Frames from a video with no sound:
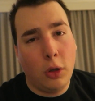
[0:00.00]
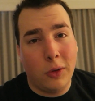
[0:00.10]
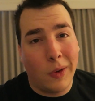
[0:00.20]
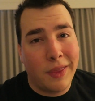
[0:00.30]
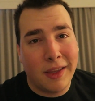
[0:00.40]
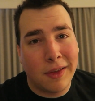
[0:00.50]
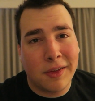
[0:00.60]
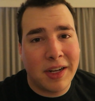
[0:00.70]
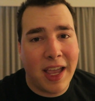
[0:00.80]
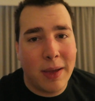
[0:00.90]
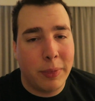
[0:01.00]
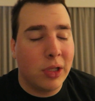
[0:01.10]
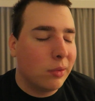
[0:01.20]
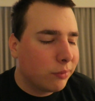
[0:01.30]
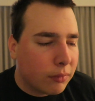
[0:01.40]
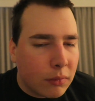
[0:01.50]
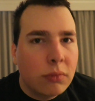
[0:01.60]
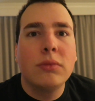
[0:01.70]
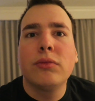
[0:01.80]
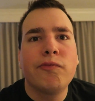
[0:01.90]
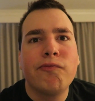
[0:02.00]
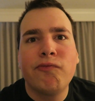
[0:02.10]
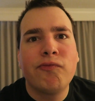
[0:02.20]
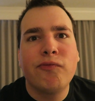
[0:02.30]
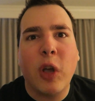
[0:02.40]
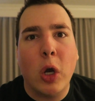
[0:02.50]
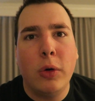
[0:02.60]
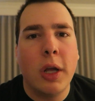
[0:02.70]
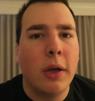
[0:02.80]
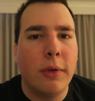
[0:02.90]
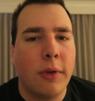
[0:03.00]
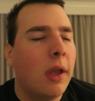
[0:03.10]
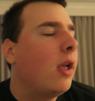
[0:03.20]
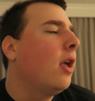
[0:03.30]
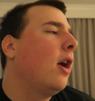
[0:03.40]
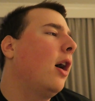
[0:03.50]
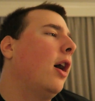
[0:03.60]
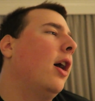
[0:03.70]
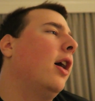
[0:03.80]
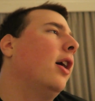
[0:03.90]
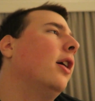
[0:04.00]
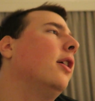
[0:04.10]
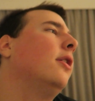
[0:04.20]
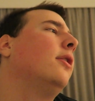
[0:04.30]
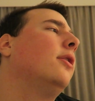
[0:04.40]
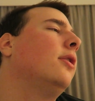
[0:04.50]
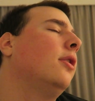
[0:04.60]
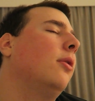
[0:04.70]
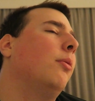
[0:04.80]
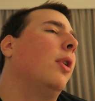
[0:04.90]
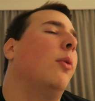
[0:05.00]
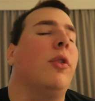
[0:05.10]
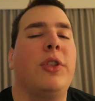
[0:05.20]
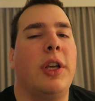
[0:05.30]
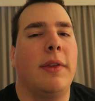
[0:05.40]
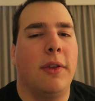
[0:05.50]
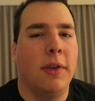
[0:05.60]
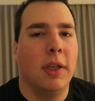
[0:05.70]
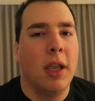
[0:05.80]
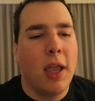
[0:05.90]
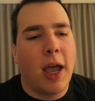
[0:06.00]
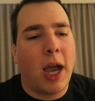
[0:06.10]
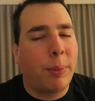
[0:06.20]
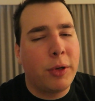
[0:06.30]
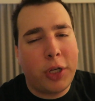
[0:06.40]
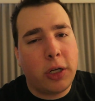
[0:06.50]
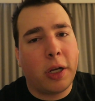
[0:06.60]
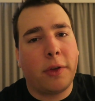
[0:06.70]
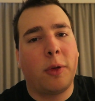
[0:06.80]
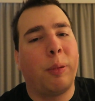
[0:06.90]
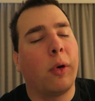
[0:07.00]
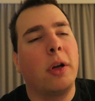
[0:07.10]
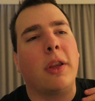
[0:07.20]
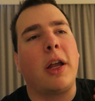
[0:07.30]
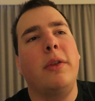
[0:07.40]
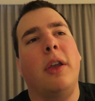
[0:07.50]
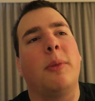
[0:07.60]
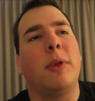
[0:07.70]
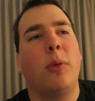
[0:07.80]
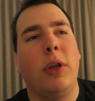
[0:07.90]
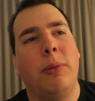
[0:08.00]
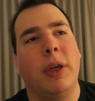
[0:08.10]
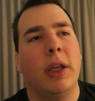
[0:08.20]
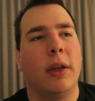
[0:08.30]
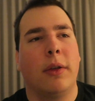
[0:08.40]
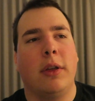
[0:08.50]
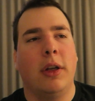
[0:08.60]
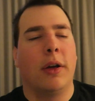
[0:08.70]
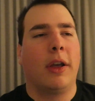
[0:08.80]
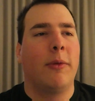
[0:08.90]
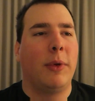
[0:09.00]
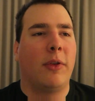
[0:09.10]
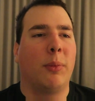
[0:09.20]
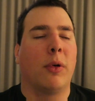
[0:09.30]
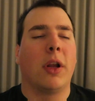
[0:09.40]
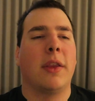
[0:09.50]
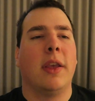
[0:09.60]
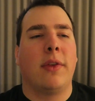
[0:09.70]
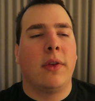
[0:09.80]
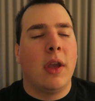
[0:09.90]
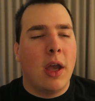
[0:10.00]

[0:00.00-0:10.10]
Do I think that's gonna happen? Who knows? But we'll just have to see. I appreciate you guys' support. A lot of you guys have been tweeting me, you know, giving me support on this.